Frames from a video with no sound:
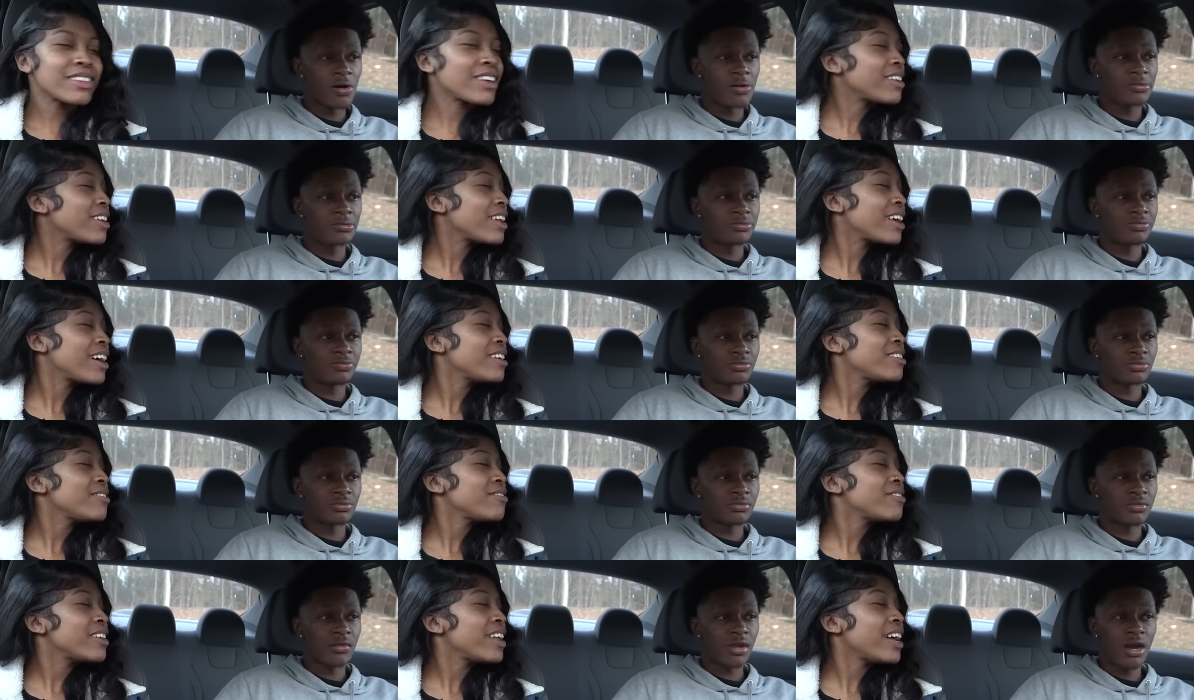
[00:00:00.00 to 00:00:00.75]
Speaker 1: So now
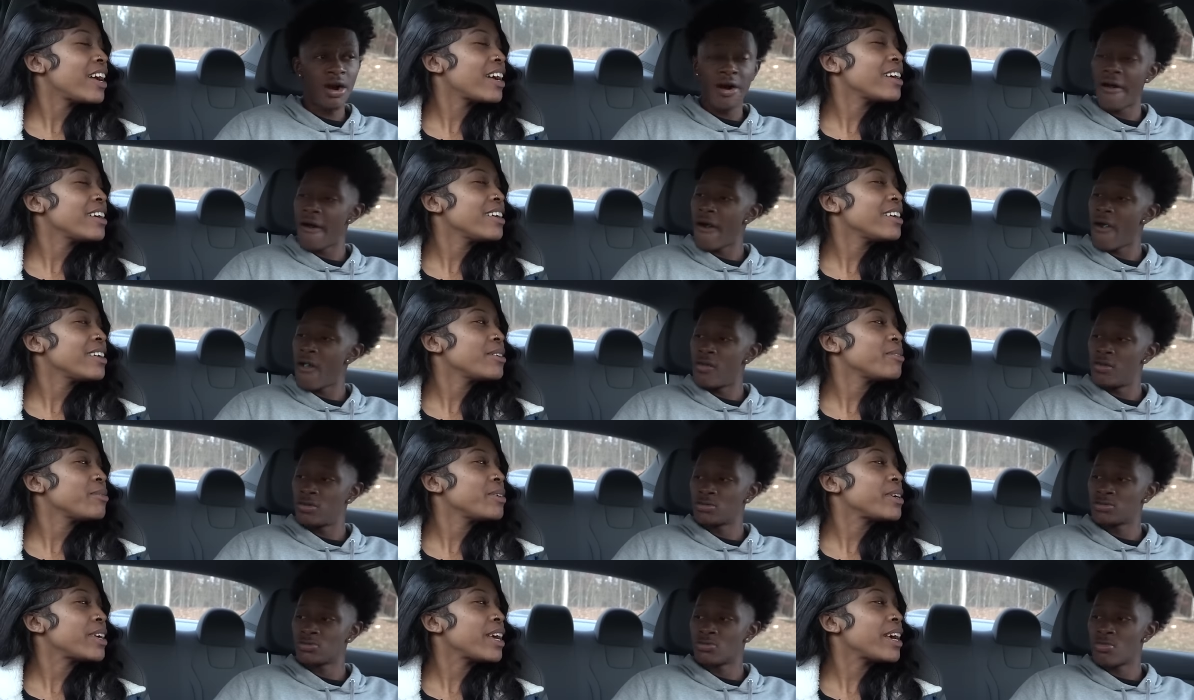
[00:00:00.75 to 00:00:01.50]
you feel like.
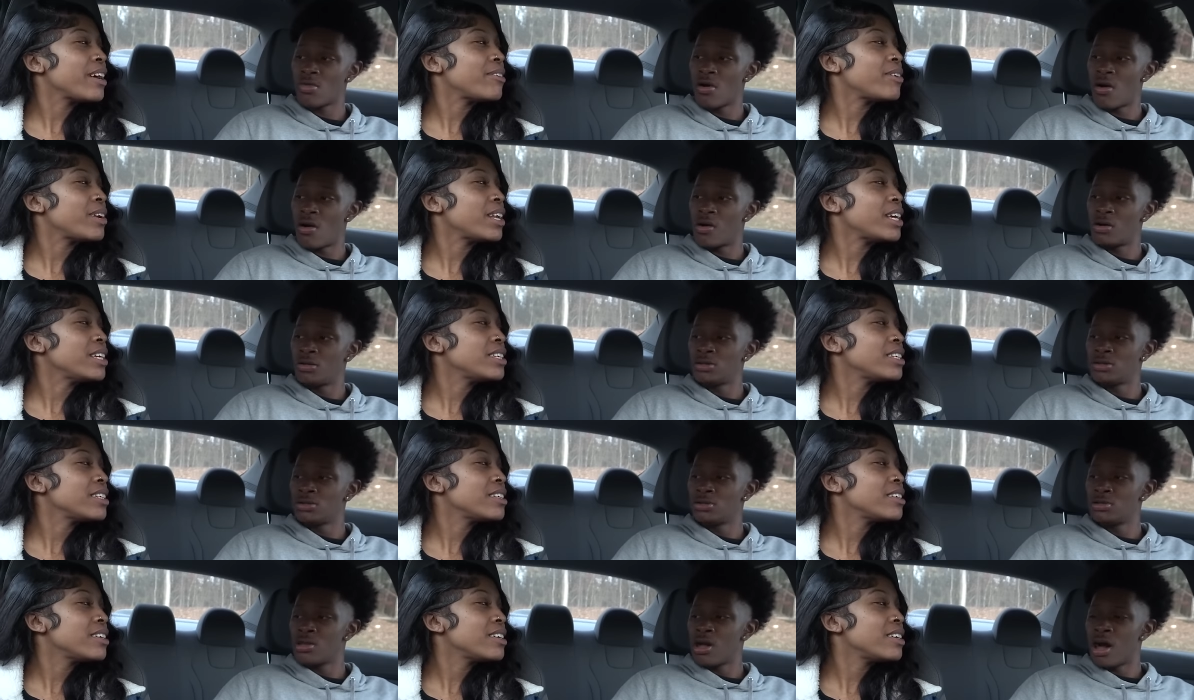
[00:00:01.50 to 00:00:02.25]
We can have a
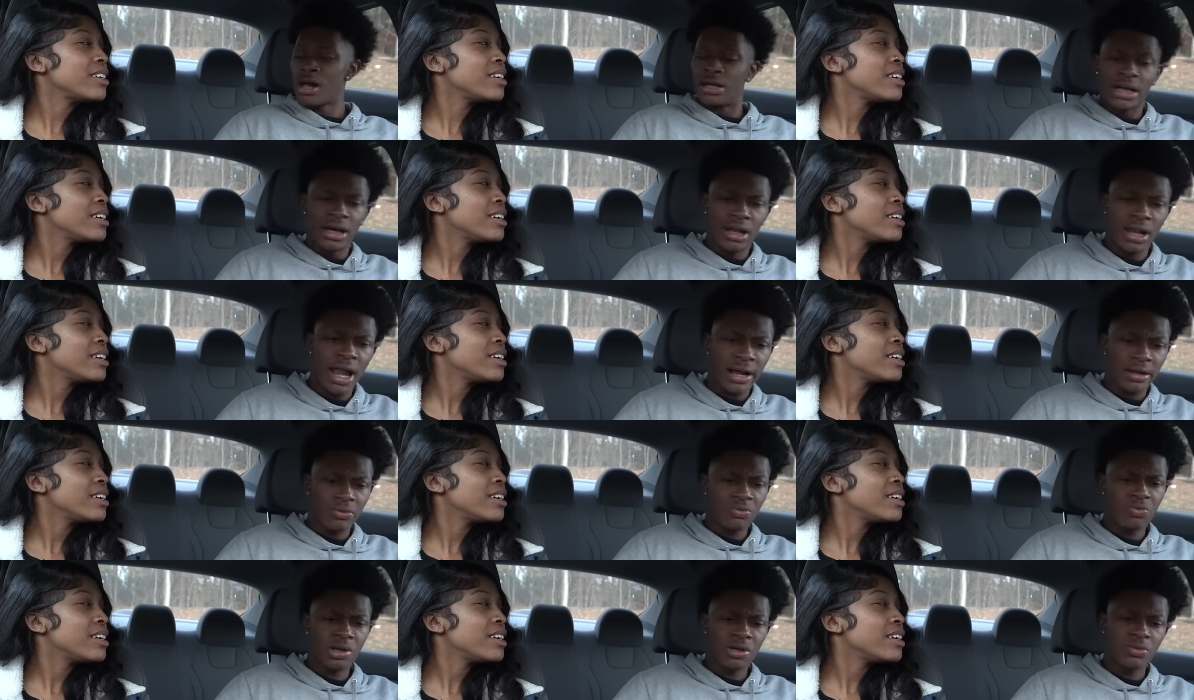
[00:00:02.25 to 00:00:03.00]
relationship. Yeah, like
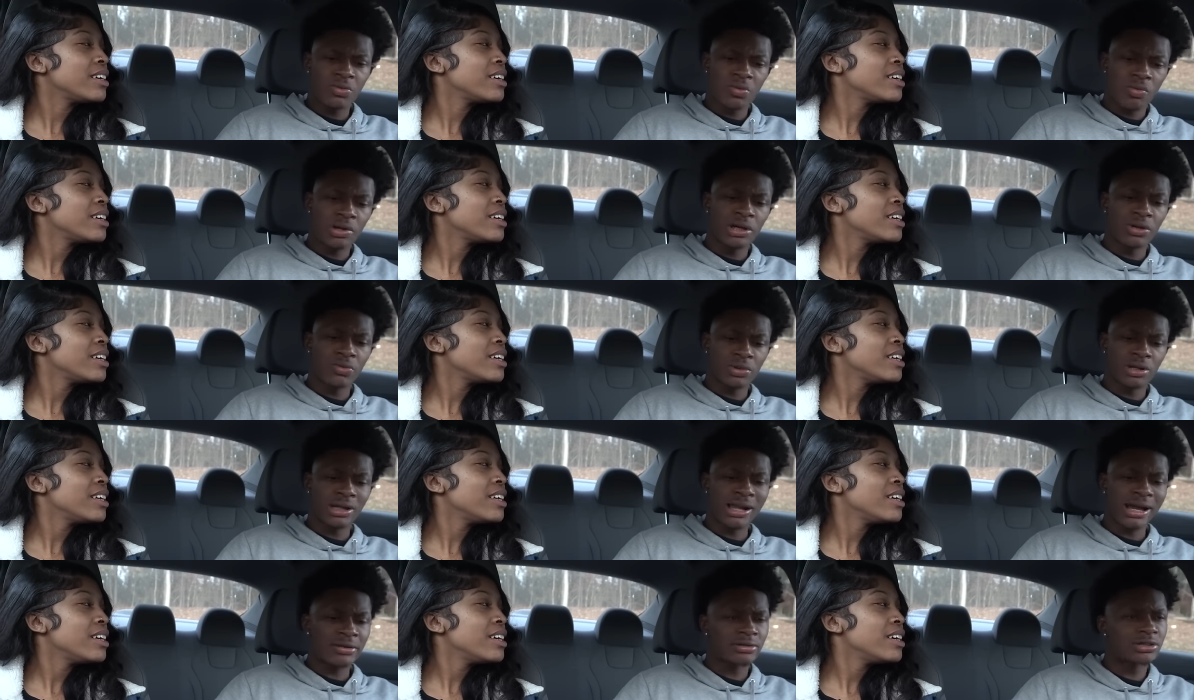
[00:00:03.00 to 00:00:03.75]
we can
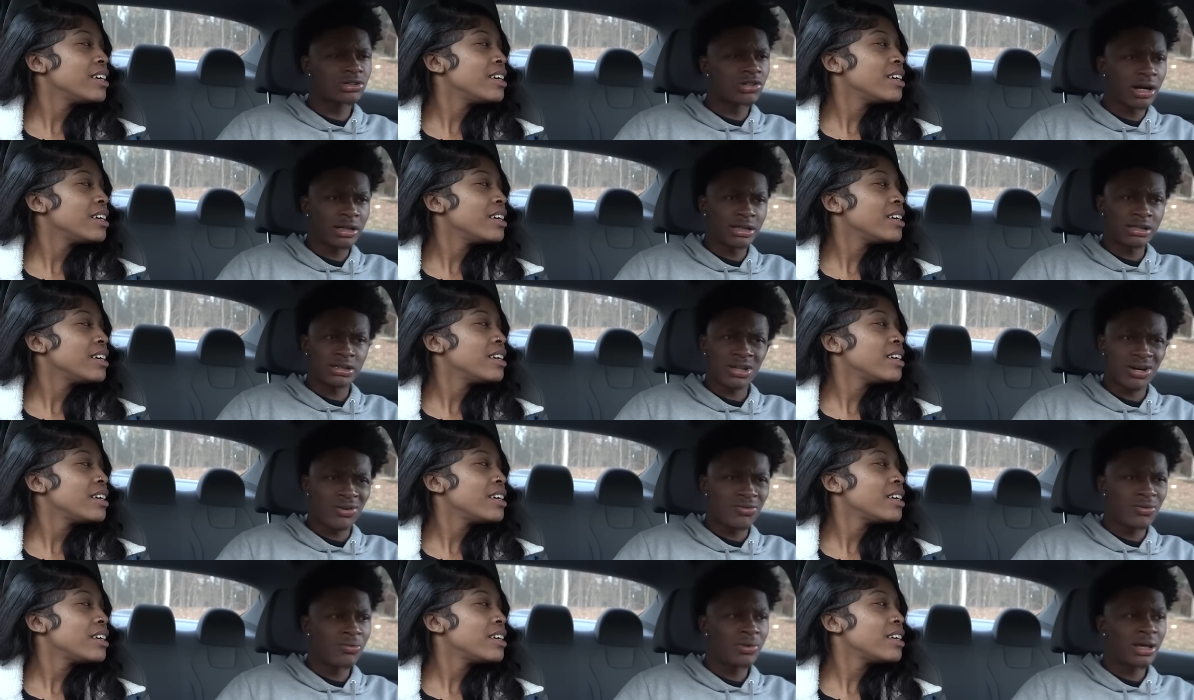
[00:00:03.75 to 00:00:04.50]
real life start this
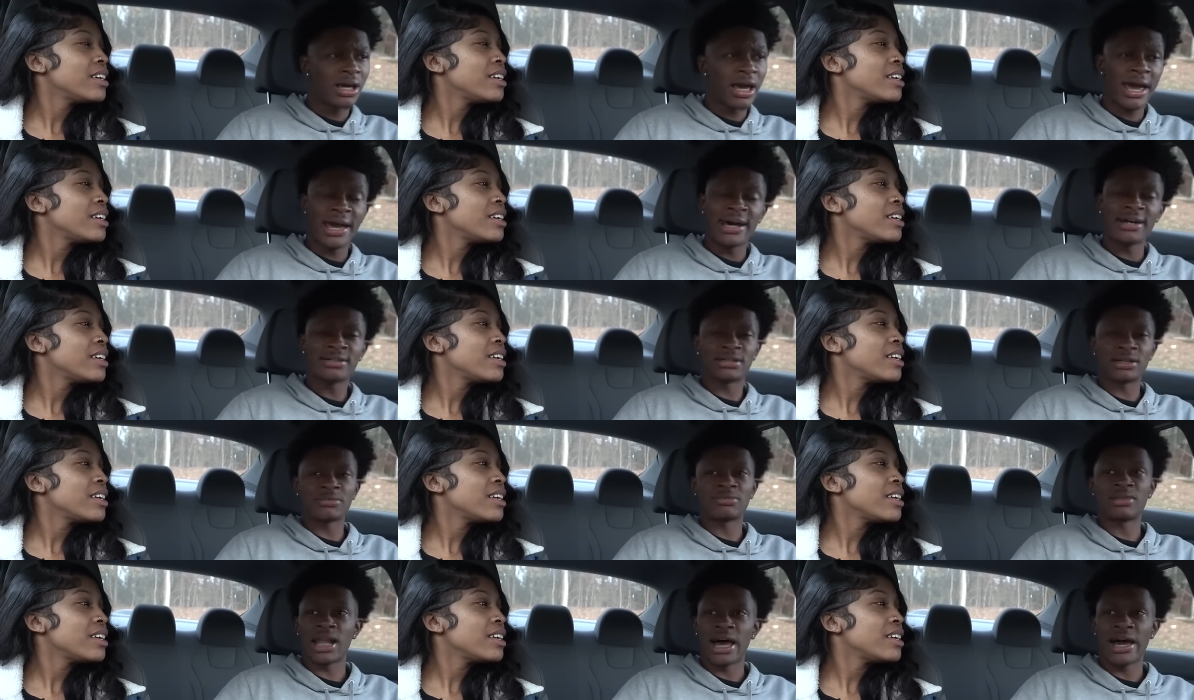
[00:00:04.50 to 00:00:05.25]
over and we can have
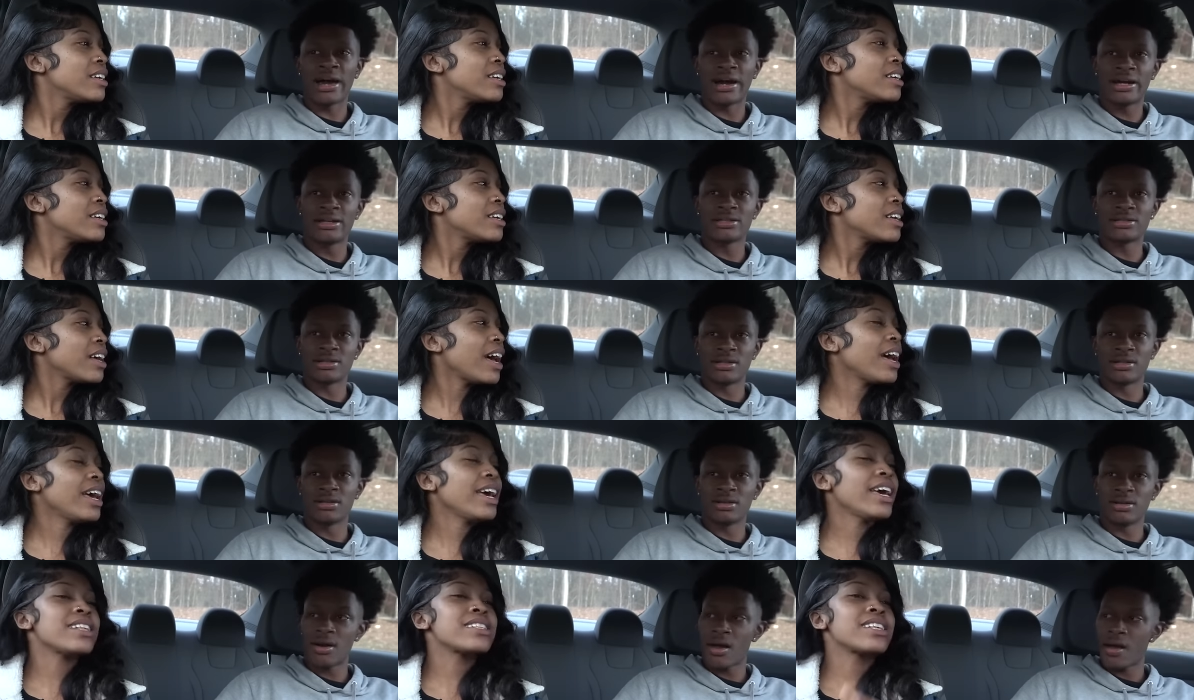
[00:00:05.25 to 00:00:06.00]
something, like honestly.
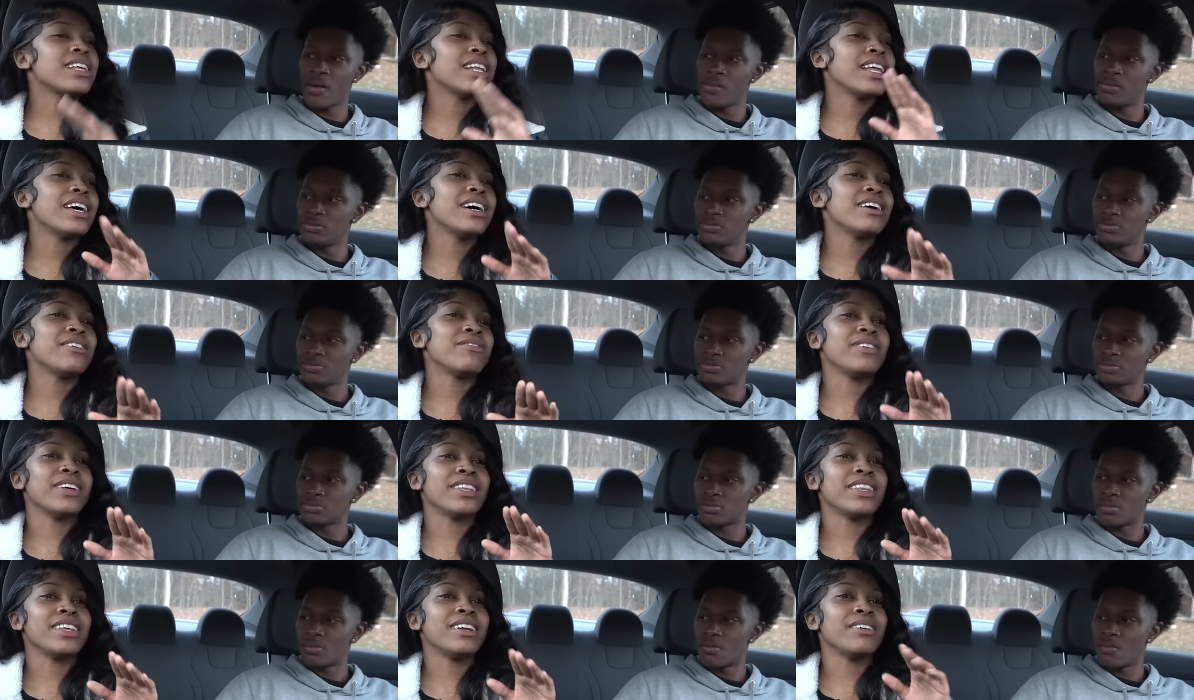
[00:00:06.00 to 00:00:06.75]
Speaker 2: I had to laugh
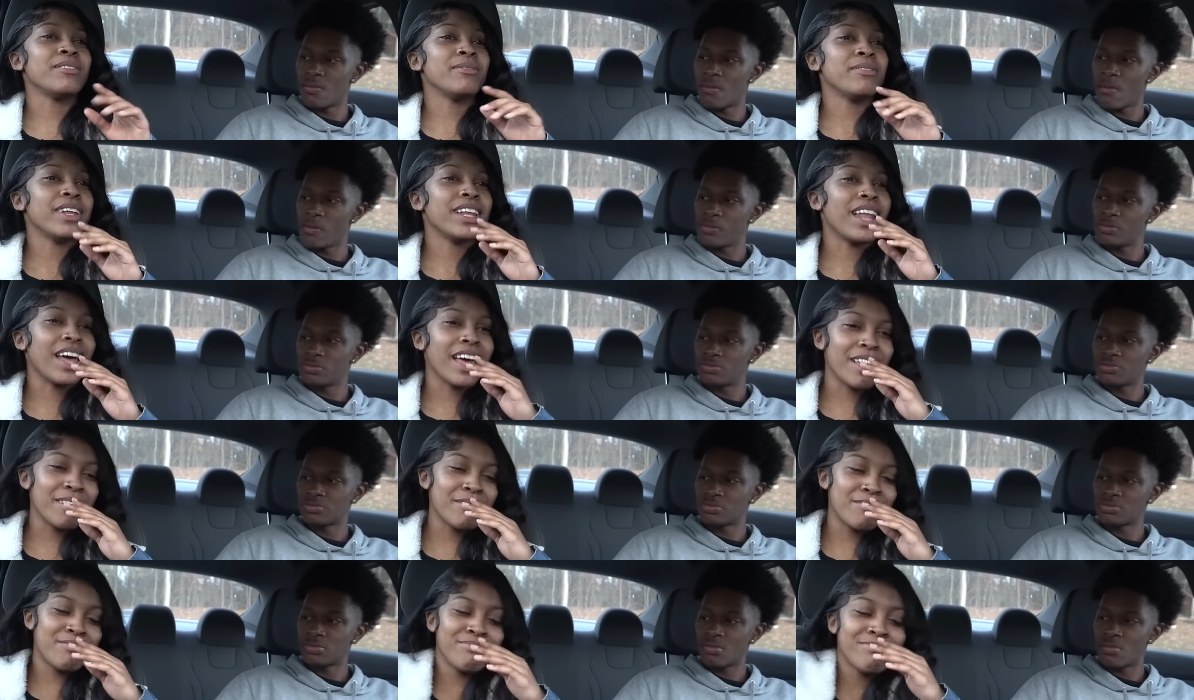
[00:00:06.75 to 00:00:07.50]
at it,
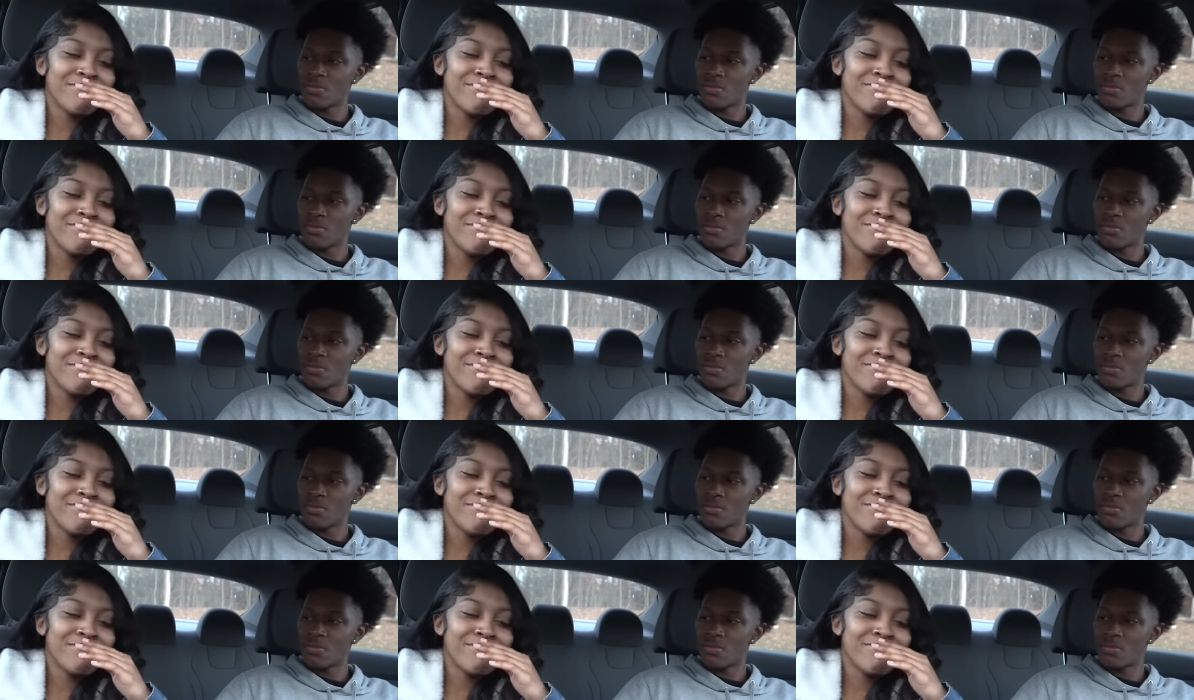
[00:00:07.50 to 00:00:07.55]
like you